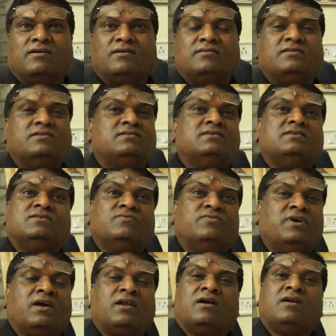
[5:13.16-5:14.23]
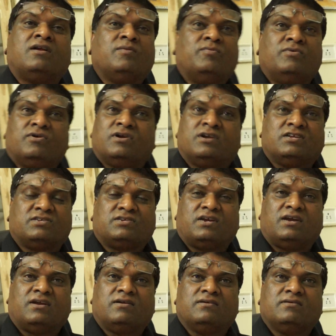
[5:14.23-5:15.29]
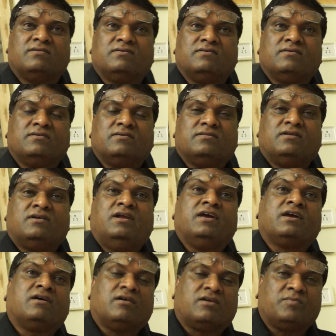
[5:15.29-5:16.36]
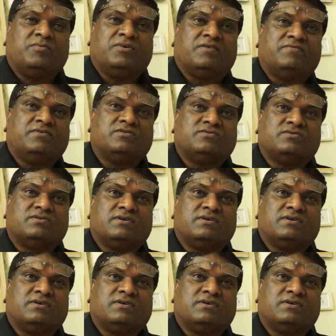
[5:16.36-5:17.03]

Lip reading: This is we are not able to understand the dichotomy of this.